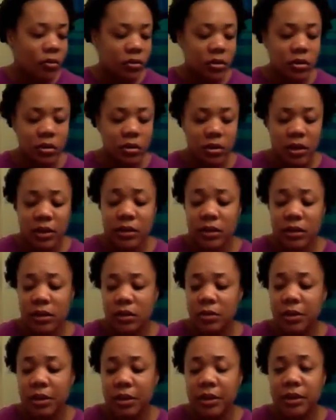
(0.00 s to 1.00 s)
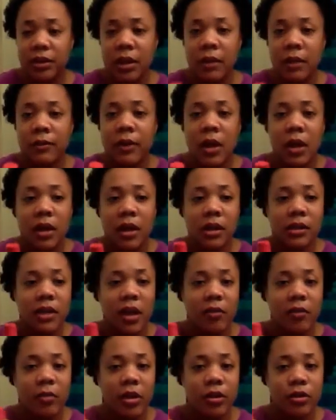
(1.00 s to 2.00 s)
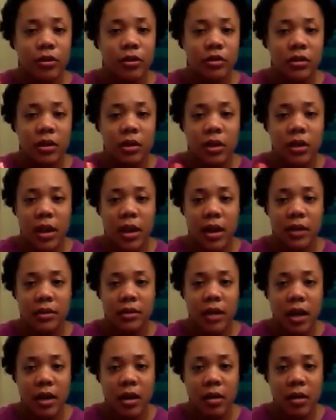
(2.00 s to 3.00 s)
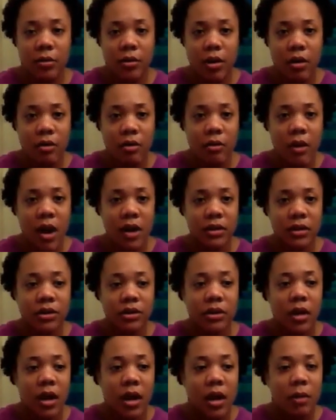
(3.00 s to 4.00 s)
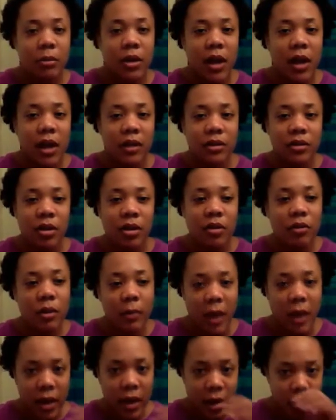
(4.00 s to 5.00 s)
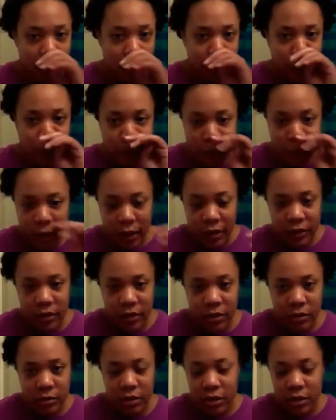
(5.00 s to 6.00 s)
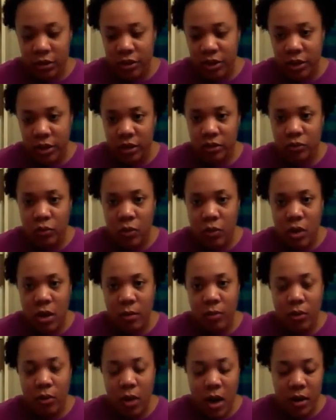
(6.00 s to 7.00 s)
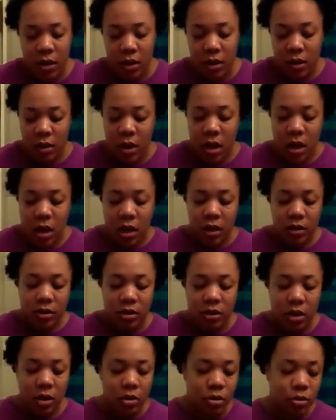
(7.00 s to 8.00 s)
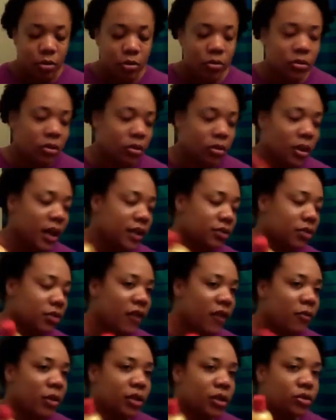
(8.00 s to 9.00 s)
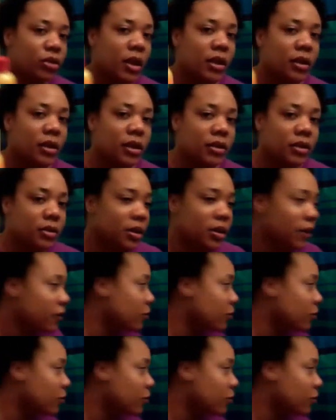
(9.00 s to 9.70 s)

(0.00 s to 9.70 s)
This is some good stuff because I've been using the As I Am co-wash, but I don't want my hair to get accustomed to just one product. So that's why I've been trying to get some different